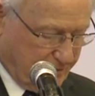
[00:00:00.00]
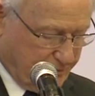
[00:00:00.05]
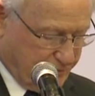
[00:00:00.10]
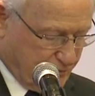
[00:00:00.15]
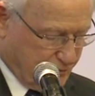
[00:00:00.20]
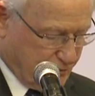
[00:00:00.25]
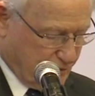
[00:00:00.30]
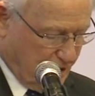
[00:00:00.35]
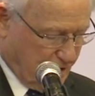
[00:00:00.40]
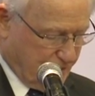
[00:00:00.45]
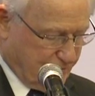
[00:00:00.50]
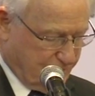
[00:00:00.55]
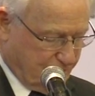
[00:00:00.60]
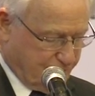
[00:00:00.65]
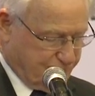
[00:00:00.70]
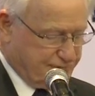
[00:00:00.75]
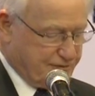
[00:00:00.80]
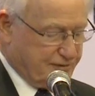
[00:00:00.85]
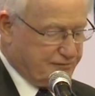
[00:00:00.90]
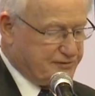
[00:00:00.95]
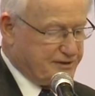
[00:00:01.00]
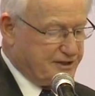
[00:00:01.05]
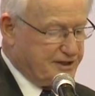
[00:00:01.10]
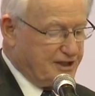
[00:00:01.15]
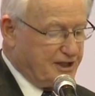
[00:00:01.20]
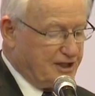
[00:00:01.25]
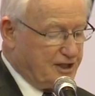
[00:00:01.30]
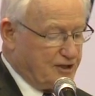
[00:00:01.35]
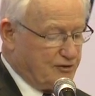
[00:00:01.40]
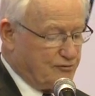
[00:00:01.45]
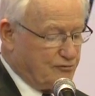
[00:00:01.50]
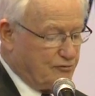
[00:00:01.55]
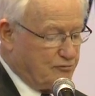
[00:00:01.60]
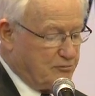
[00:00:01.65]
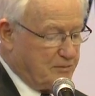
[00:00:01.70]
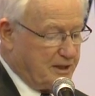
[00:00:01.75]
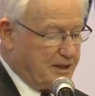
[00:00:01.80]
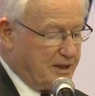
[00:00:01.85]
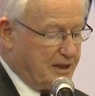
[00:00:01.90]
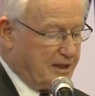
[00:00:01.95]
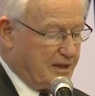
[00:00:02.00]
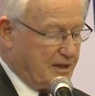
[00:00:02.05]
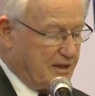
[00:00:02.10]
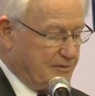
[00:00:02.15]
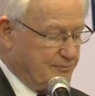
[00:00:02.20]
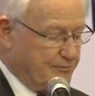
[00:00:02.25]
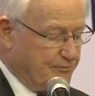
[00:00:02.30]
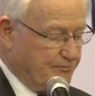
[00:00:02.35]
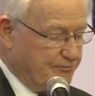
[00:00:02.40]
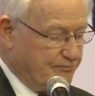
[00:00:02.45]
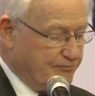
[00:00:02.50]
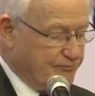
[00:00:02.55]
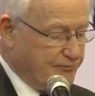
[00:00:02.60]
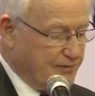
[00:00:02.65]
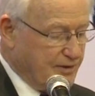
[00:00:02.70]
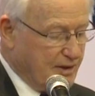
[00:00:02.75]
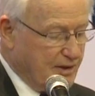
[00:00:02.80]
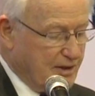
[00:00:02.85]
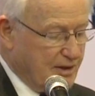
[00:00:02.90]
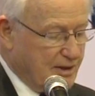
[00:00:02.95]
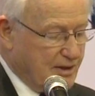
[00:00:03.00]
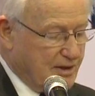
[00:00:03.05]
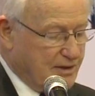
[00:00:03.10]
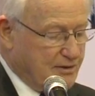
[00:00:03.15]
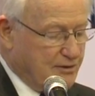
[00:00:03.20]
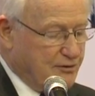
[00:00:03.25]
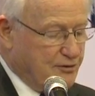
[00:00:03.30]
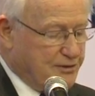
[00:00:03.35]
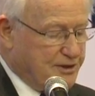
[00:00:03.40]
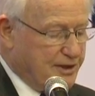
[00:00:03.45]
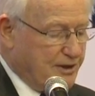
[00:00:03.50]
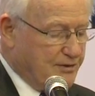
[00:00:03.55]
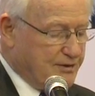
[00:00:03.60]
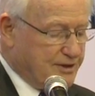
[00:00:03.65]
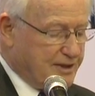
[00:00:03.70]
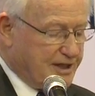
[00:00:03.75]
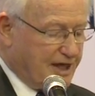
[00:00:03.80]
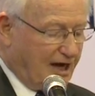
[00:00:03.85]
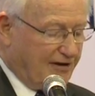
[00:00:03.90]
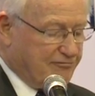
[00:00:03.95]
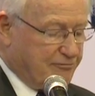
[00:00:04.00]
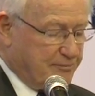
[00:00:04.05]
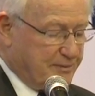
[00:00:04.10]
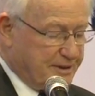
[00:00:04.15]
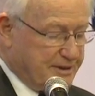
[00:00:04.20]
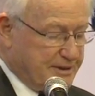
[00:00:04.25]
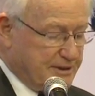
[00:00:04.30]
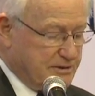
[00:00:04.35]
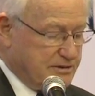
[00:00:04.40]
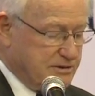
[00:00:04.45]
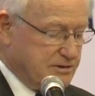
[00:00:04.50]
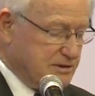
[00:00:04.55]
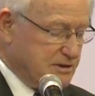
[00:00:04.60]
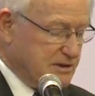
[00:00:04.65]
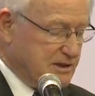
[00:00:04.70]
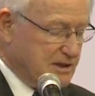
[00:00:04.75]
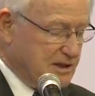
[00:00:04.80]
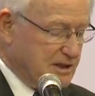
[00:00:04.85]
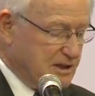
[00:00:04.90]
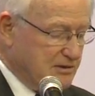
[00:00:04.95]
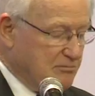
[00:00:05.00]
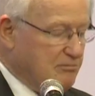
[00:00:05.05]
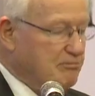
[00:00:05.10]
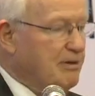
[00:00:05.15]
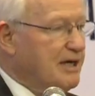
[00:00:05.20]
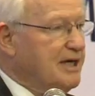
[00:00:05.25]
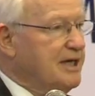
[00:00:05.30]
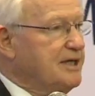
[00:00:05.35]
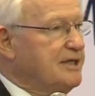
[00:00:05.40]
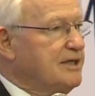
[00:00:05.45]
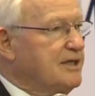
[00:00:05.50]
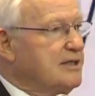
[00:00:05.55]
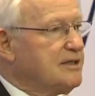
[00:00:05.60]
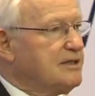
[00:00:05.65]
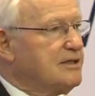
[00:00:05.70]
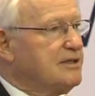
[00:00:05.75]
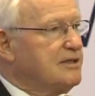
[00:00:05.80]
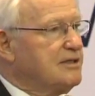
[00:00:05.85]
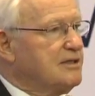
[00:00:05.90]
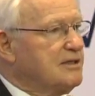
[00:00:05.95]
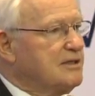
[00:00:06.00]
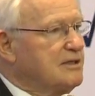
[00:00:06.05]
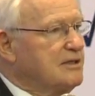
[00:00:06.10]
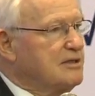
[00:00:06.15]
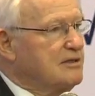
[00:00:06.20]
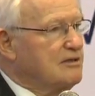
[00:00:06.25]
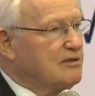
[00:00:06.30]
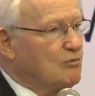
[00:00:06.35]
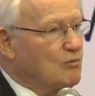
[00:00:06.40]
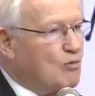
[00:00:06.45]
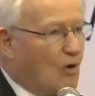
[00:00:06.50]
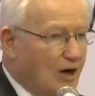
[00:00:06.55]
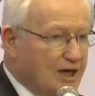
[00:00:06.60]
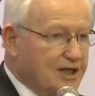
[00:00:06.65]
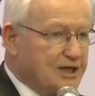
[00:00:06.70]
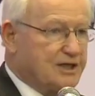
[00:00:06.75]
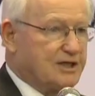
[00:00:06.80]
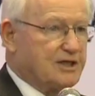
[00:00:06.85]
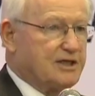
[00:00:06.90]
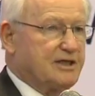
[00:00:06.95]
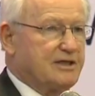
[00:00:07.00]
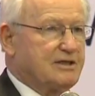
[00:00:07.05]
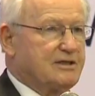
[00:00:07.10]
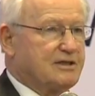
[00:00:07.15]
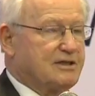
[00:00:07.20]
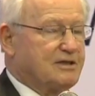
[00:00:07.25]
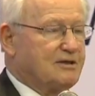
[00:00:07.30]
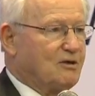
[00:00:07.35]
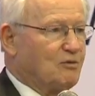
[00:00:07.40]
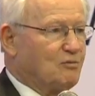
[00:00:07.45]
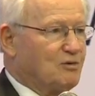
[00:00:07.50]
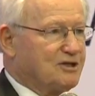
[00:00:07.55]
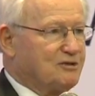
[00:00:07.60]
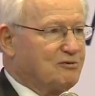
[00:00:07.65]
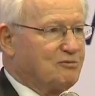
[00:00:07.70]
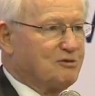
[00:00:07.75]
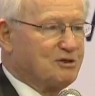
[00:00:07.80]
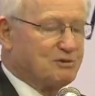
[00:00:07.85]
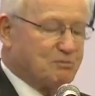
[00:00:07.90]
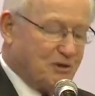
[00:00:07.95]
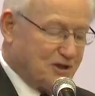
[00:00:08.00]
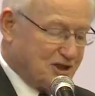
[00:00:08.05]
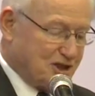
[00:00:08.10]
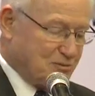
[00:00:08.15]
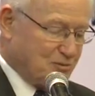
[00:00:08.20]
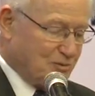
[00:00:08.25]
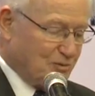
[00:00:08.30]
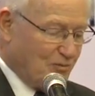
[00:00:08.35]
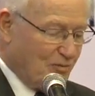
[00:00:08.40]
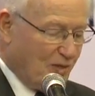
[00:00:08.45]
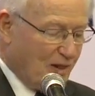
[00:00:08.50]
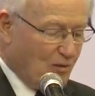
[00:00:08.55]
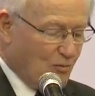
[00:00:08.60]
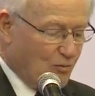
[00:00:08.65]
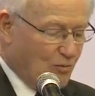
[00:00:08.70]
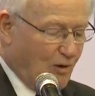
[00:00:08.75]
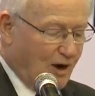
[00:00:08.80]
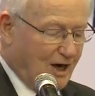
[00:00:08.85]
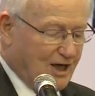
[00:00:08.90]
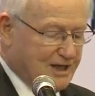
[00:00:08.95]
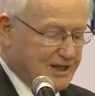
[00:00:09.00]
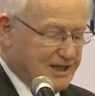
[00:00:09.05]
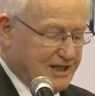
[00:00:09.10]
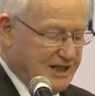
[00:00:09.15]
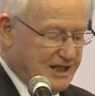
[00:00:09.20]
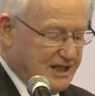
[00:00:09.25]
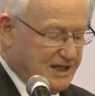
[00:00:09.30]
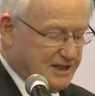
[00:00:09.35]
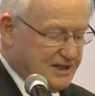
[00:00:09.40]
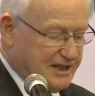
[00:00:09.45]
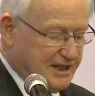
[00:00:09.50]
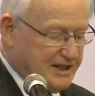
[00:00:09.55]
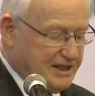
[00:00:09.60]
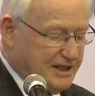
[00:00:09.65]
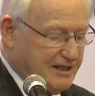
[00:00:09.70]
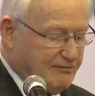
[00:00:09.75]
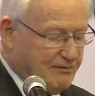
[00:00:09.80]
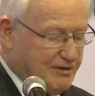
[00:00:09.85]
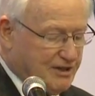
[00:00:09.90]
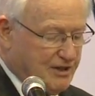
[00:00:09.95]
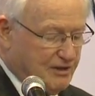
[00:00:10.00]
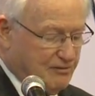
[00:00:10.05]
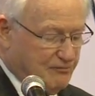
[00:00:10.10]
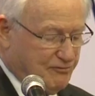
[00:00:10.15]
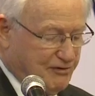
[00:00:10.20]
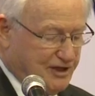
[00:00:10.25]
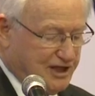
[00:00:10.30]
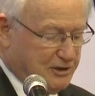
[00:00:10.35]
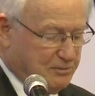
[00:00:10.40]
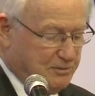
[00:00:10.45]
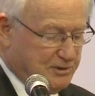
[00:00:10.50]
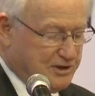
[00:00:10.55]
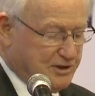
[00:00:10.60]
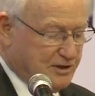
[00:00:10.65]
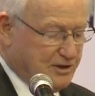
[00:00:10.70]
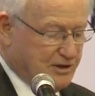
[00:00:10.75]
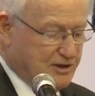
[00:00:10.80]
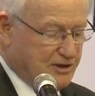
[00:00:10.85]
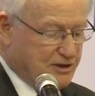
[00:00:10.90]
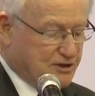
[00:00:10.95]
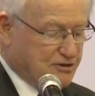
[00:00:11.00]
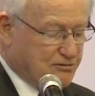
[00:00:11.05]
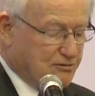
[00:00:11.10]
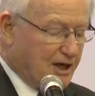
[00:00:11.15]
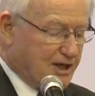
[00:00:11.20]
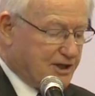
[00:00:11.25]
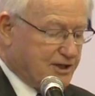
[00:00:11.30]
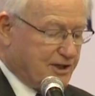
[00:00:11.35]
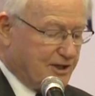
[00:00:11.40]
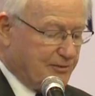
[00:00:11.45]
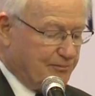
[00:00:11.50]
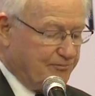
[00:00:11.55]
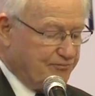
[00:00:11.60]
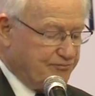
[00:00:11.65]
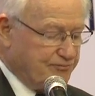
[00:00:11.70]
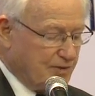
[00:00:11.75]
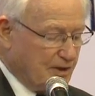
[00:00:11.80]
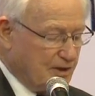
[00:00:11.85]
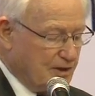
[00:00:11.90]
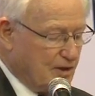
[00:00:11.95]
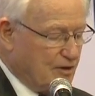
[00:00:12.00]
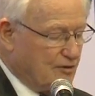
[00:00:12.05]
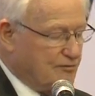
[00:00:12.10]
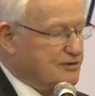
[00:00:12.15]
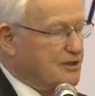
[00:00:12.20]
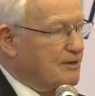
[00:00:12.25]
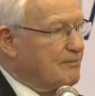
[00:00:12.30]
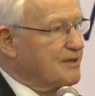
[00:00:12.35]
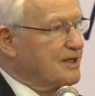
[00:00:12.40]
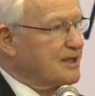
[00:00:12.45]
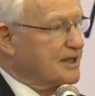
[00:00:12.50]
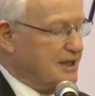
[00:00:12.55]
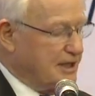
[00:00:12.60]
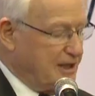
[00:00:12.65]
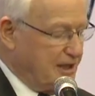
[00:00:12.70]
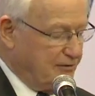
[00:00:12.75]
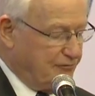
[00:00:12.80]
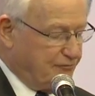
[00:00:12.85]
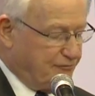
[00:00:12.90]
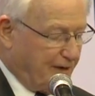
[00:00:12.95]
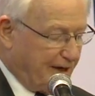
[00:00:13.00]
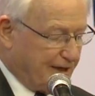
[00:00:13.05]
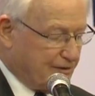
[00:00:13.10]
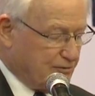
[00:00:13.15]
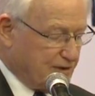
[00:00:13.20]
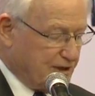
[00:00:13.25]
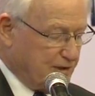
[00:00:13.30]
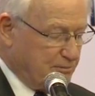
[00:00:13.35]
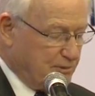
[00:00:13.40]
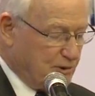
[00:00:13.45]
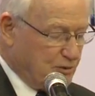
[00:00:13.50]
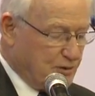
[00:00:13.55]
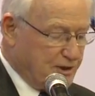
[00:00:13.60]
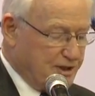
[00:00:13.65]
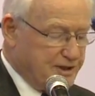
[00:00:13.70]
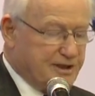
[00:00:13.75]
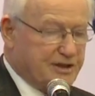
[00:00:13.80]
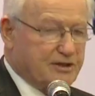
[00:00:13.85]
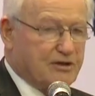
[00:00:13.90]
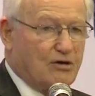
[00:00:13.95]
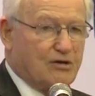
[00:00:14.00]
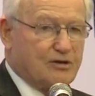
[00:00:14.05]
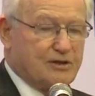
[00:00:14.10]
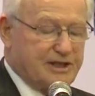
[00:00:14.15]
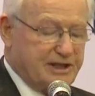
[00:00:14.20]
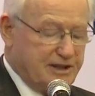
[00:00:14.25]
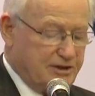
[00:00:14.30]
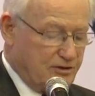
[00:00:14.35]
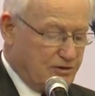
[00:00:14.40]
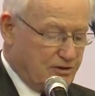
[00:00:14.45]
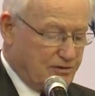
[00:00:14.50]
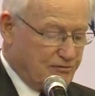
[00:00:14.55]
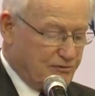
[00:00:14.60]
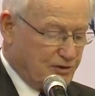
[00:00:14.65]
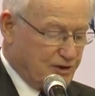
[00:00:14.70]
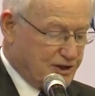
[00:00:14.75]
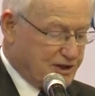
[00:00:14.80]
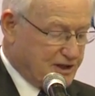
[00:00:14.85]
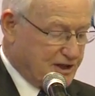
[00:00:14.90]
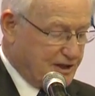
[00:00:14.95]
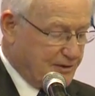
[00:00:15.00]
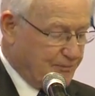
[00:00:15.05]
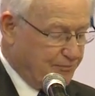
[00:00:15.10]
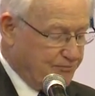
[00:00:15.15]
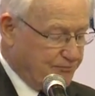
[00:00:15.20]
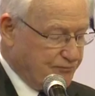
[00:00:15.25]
for over 50 years we've been here. The New Zealand government made wisely, and I wasn't responsible, wisely significant investments in the construction of some of the key faculty buildings at Kon Kin University